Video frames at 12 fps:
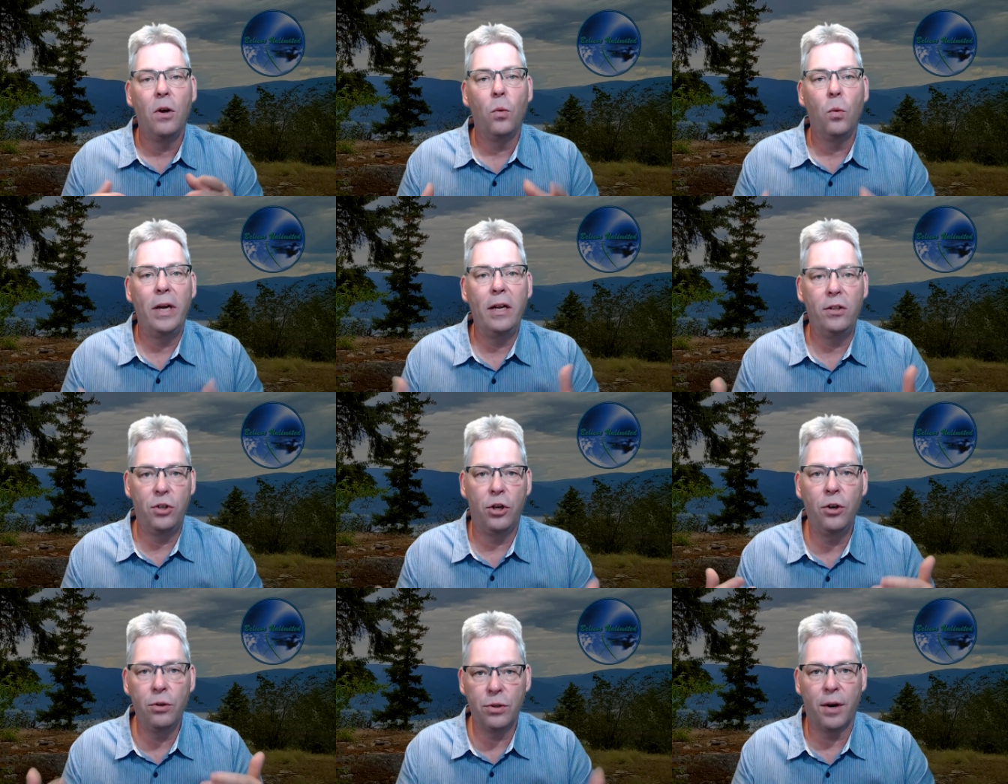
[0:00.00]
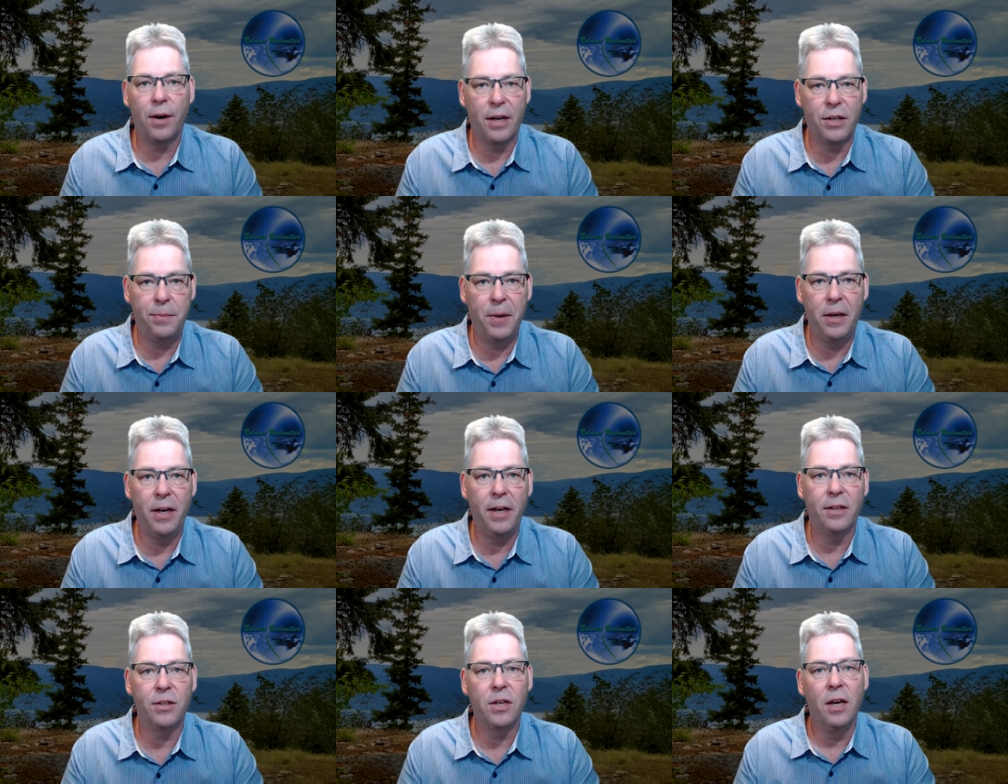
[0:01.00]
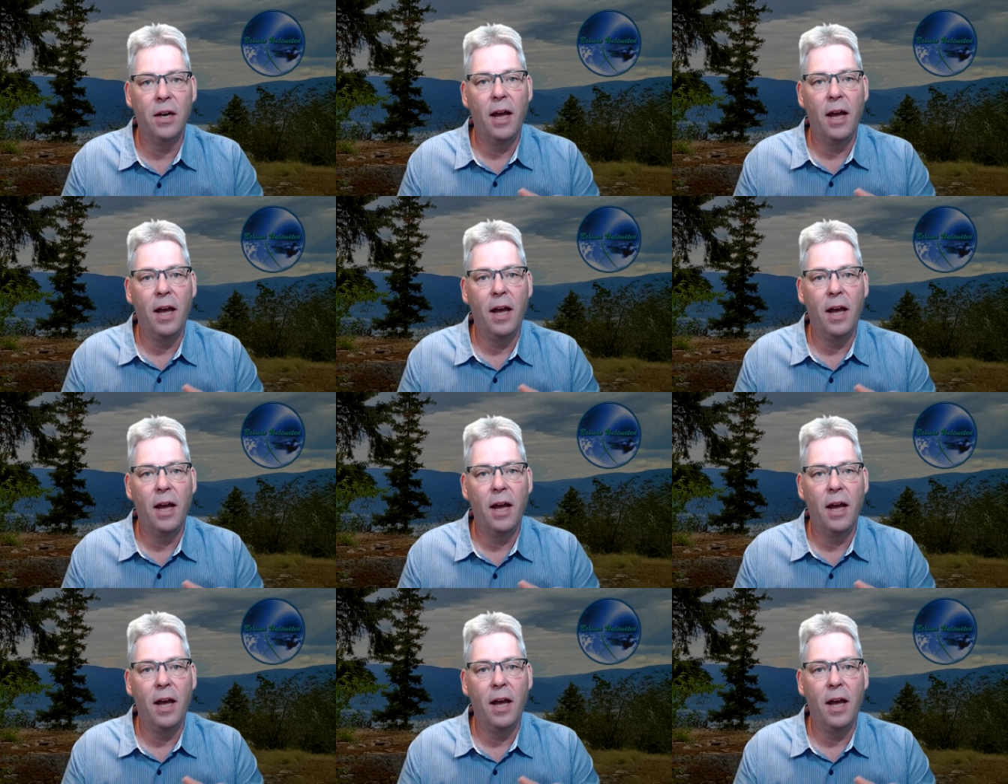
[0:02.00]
We choose our experience.